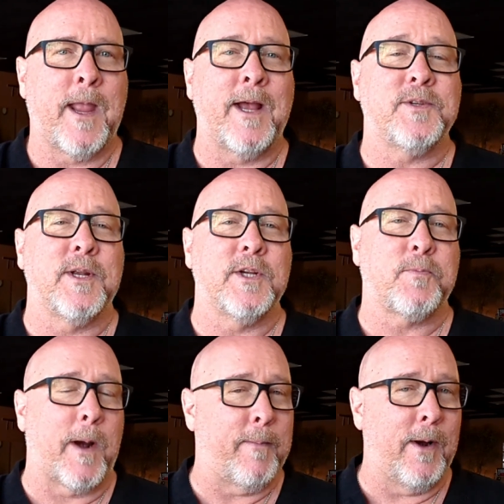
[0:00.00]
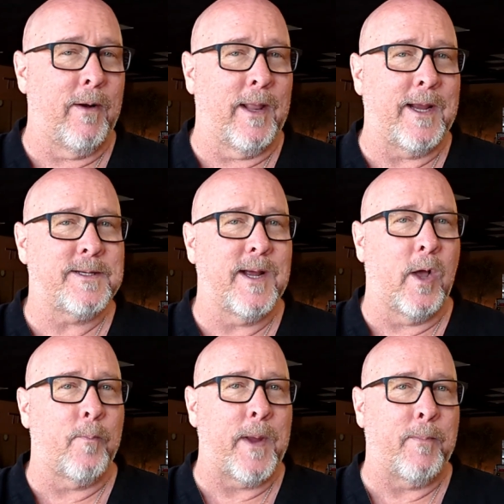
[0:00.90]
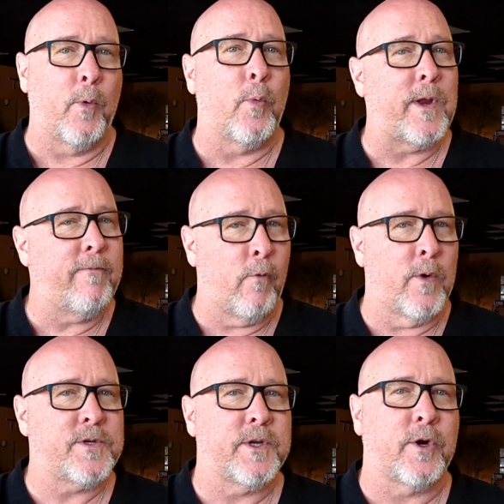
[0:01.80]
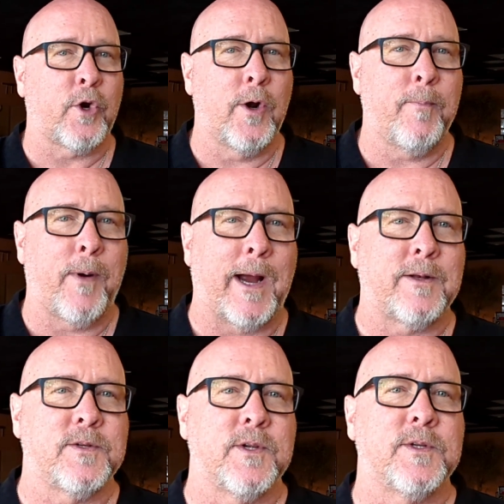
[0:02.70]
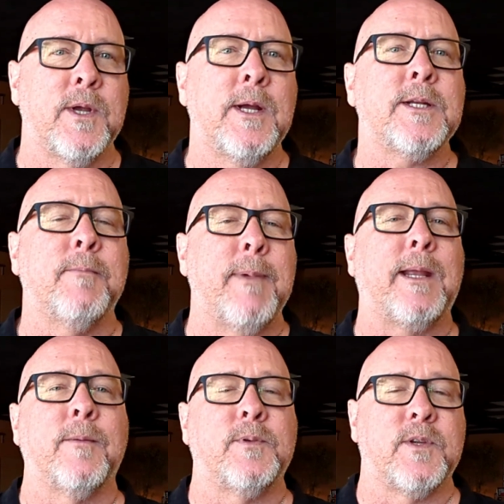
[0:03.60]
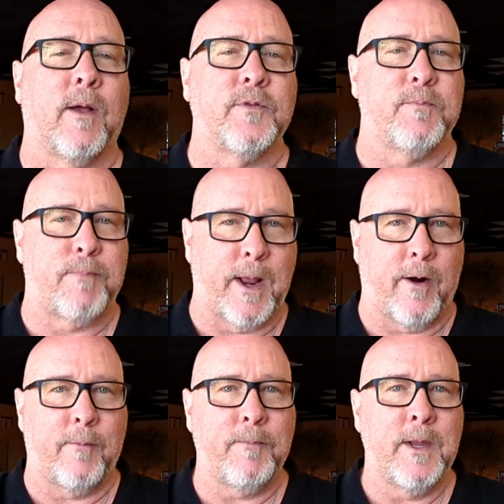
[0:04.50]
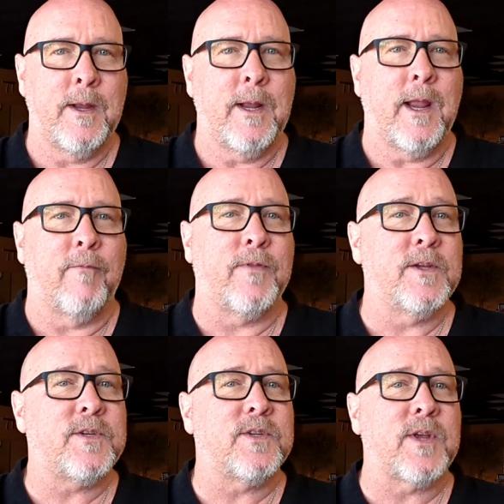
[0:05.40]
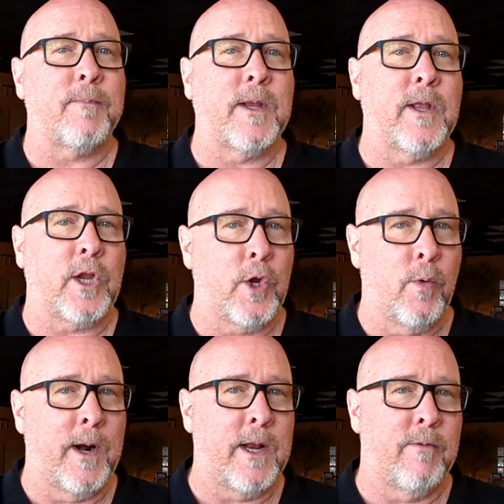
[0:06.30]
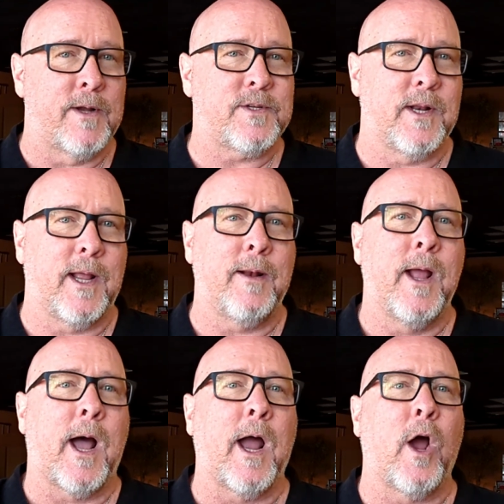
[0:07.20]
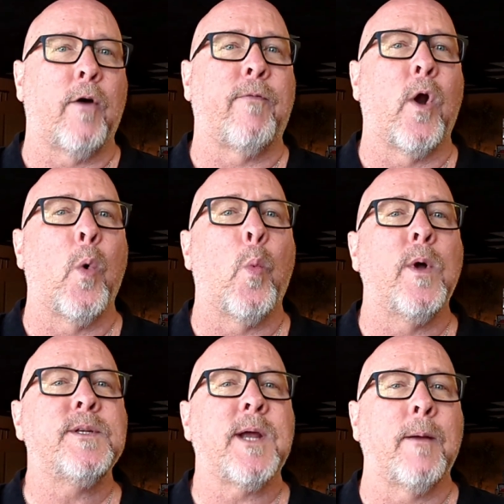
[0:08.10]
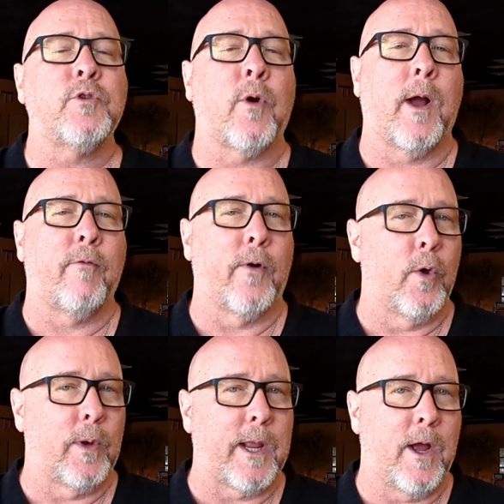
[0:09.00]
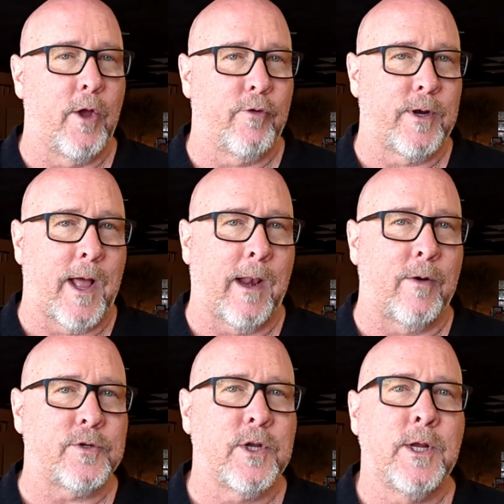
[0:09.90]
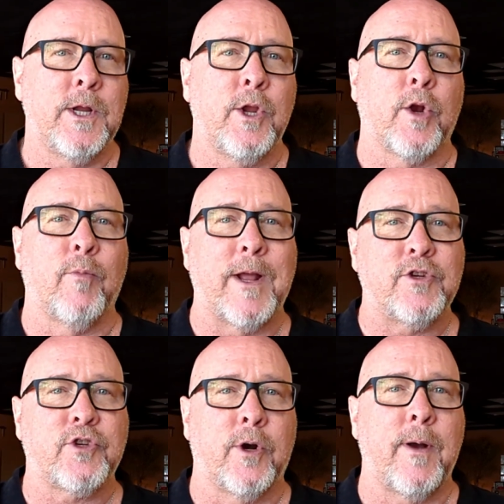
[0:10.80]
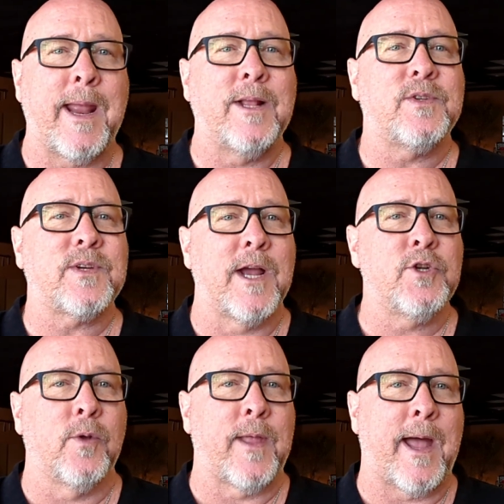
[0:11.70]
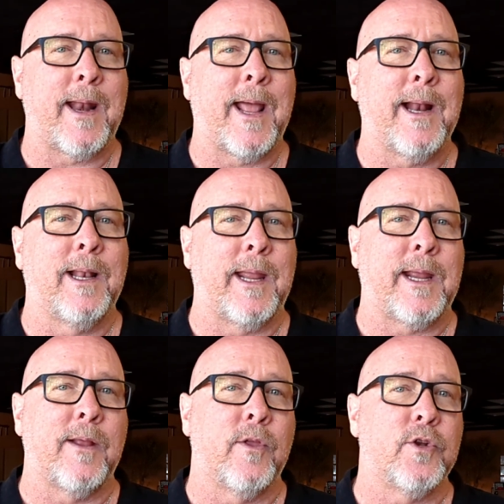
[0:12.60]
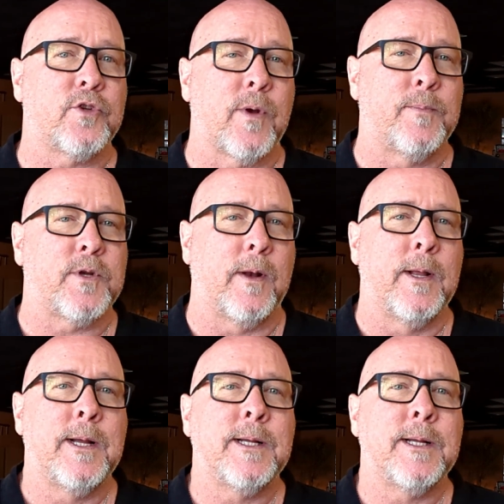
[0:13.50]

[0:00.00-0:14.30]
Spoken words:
as it is primarily to help people reforge their current practices to make themselves better. If this is something that you are interested in, I offer a one-time trial for only $100. You can register and schedule that at a link in the description.